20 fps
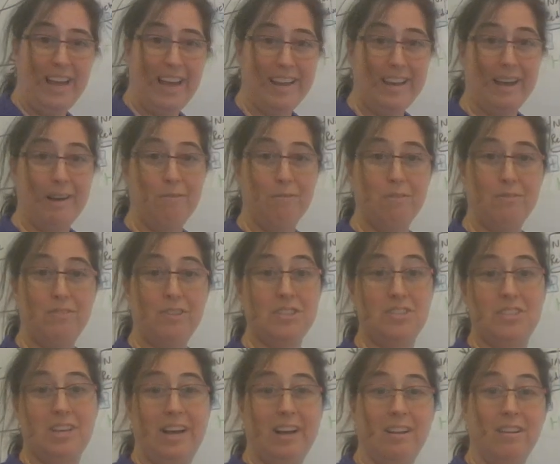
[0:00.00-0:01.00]
and out of the
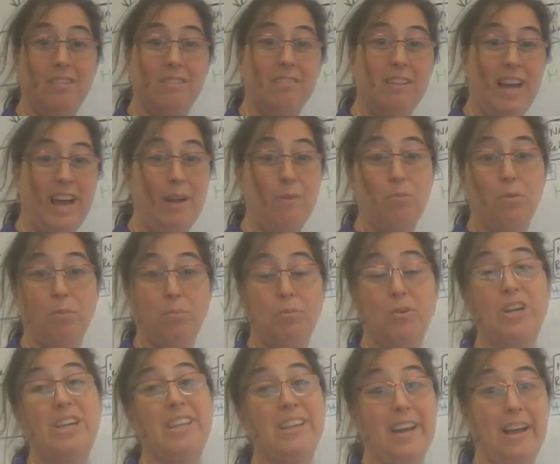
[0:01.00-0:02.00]
cell, and we'll
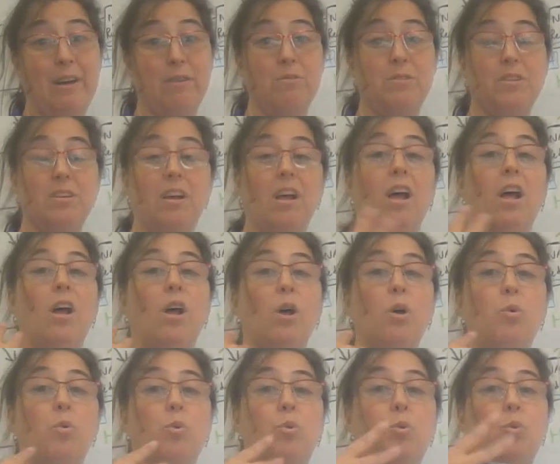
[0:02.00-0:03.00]
breathe it out.
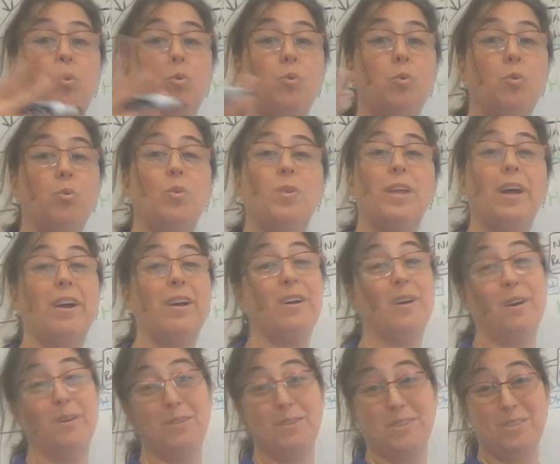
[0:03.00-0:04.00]
There it
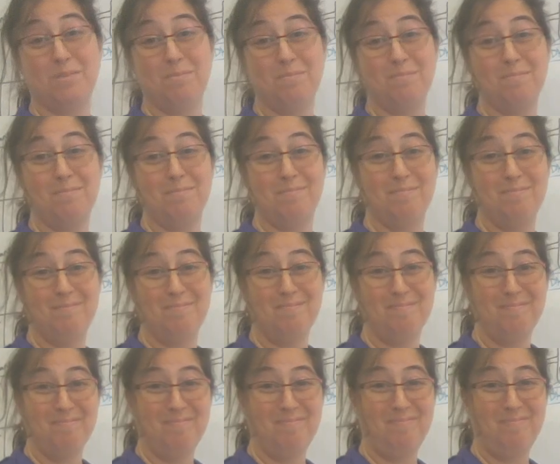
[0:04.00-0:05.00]
goes.
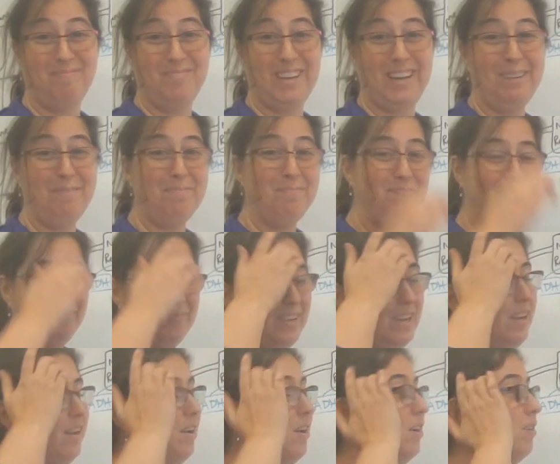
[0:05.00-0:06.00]
Okay?
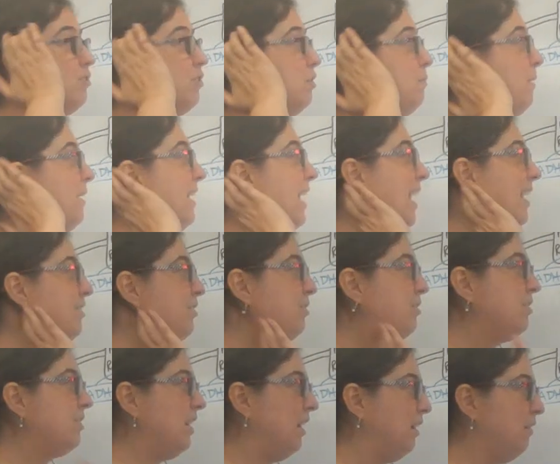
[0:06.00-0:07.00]
So you might ask
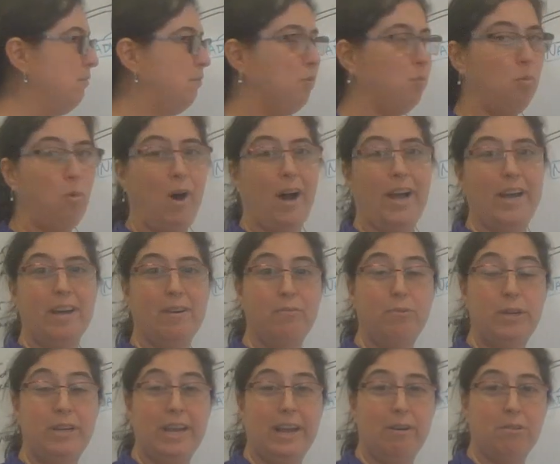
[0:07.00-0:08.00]
yourself, why have we
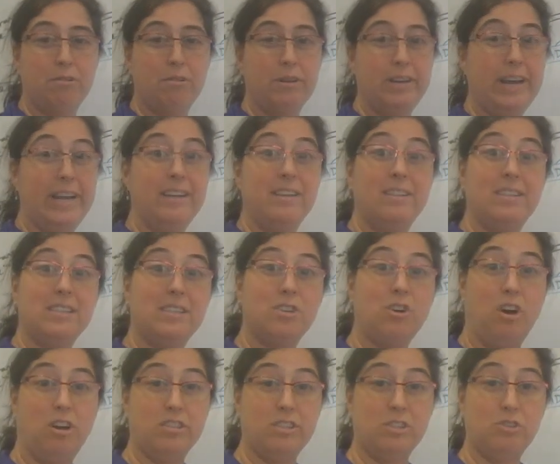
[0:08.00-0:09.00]
now created this
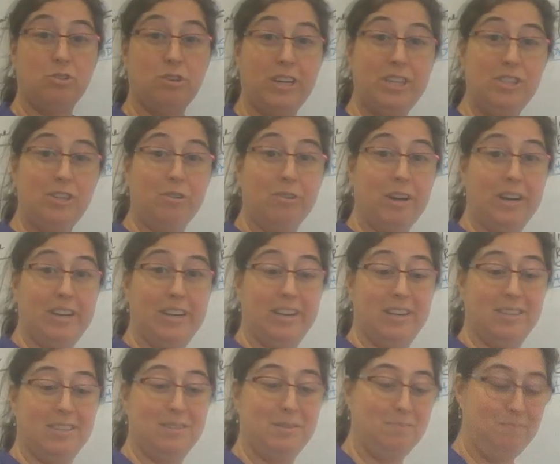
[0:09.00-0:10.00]
concentration
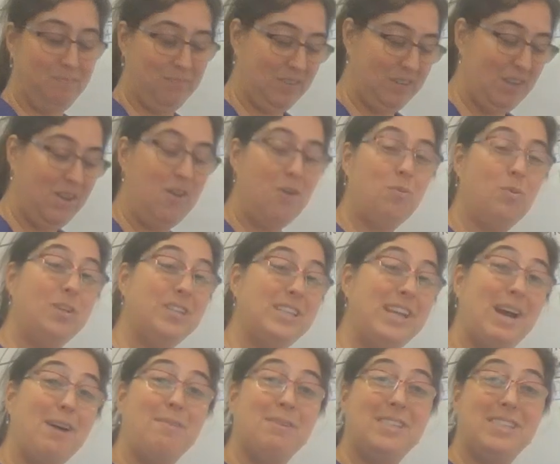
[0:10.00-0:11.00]
gradient? Well,
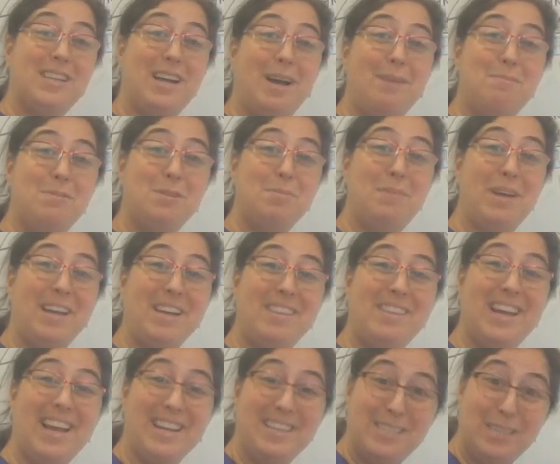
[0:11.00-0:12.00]
now it's time to make the
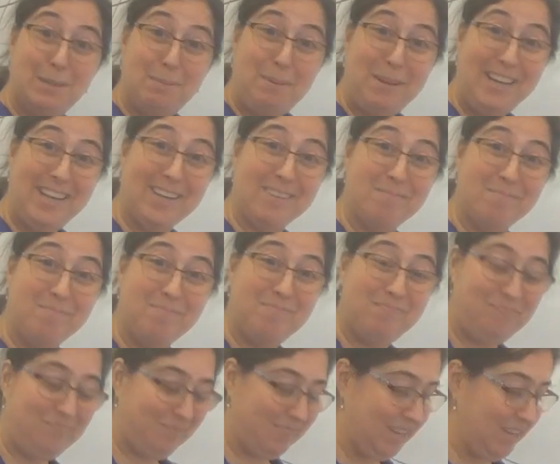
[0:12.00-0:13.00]
ATP.
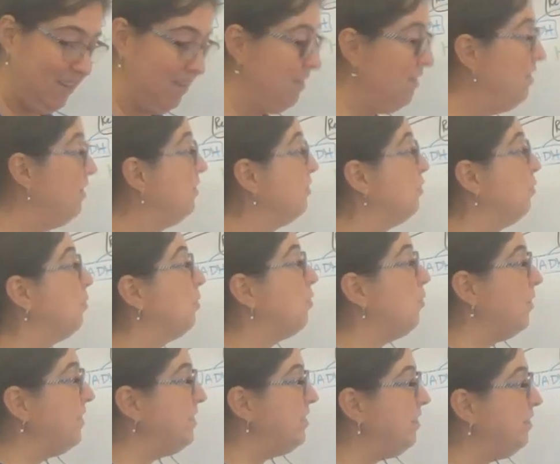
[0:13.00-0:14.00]
So we're
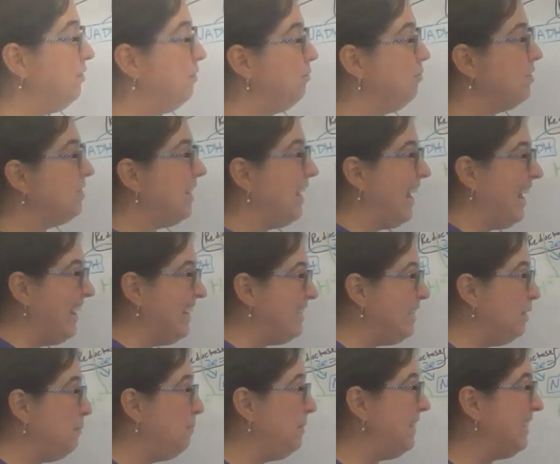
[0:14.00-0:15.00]
going to use
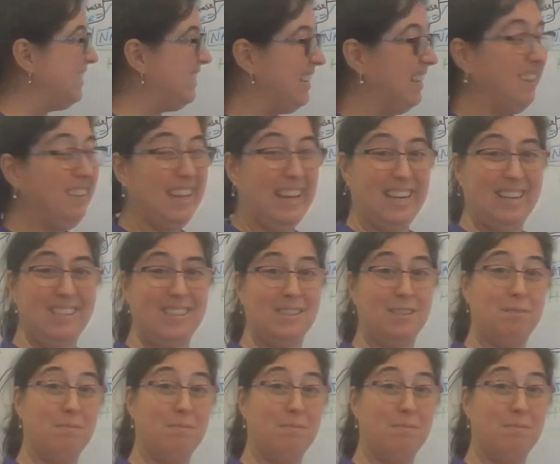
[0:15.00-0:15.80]
ATP synthase,